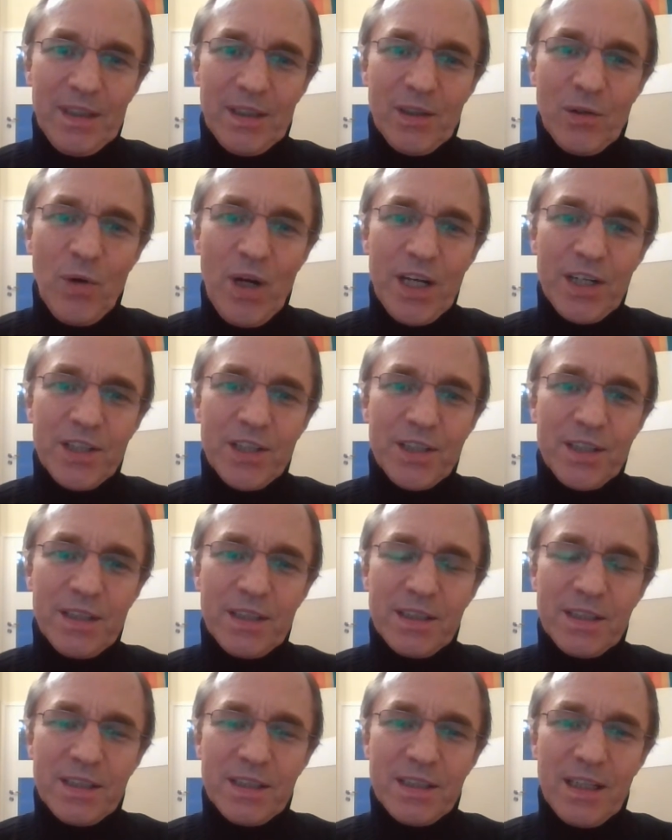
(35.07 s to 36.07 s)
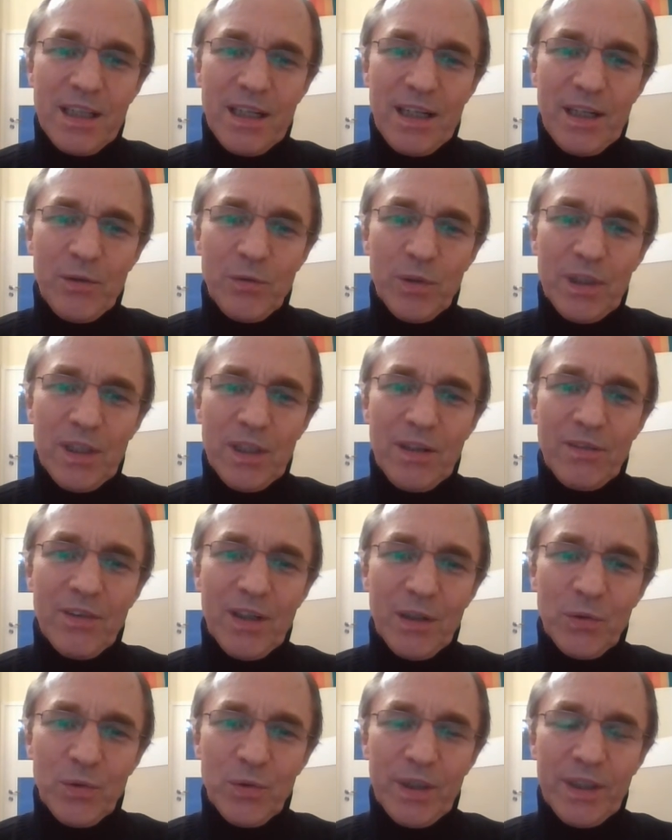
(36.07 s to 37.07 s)
questions, I will
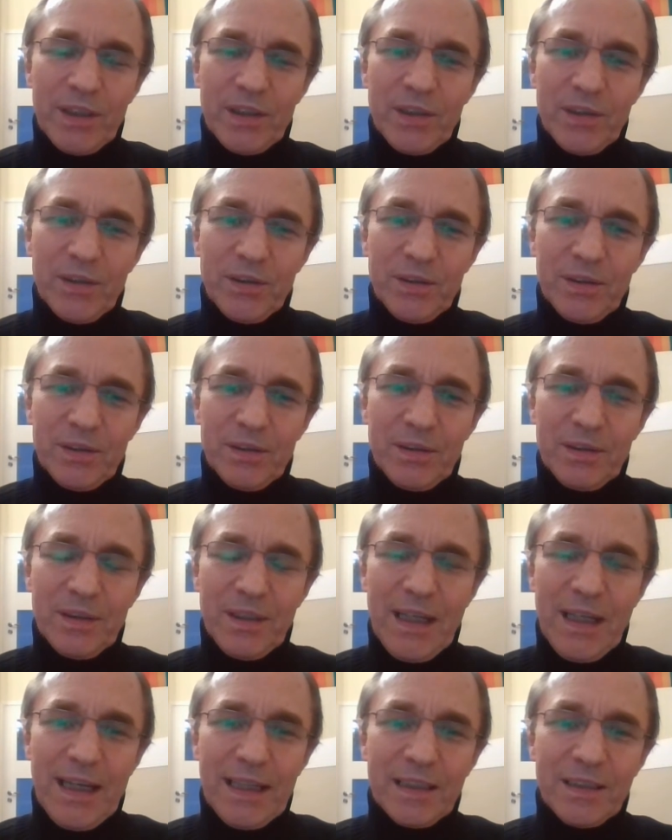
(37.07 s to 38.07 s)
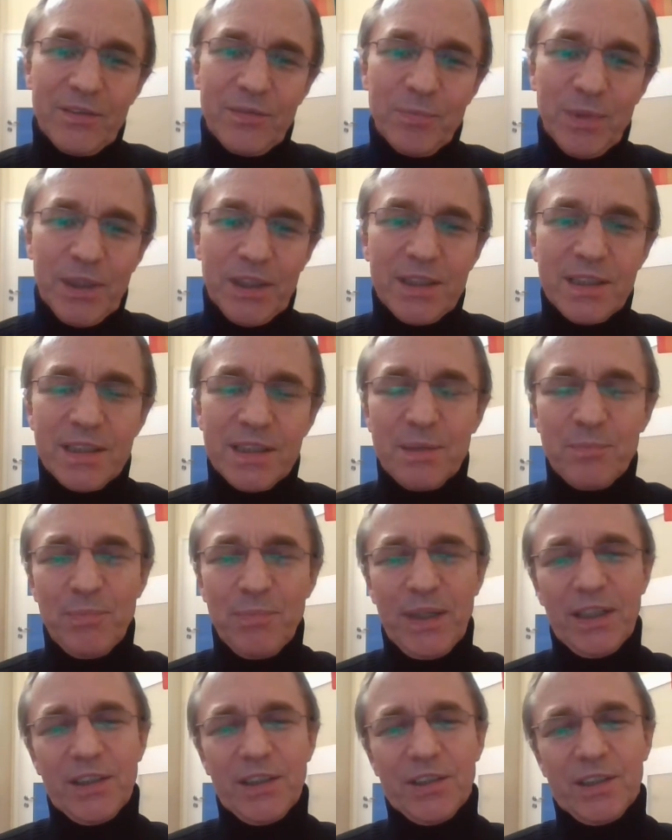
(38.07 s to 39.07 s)
evaluate your active
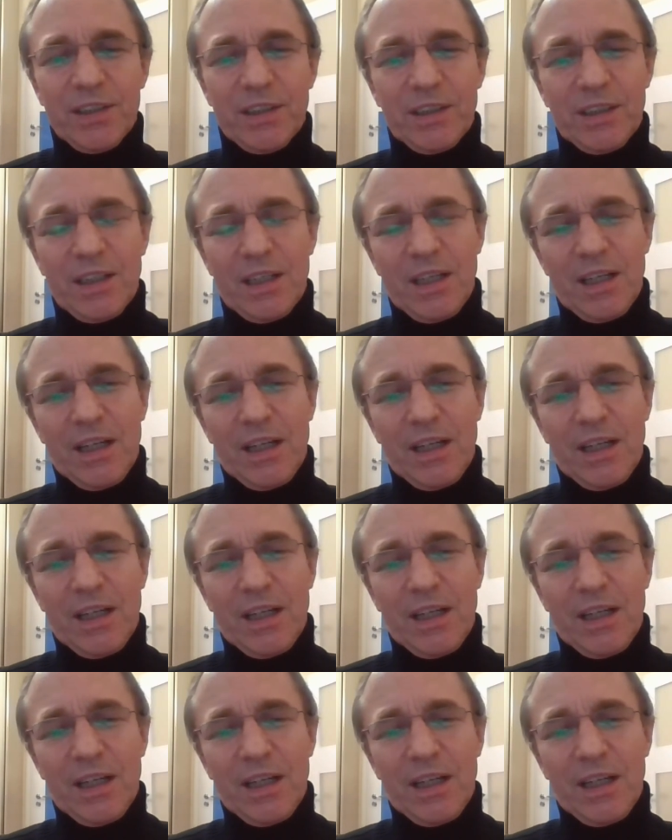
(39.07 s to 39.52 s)
participation.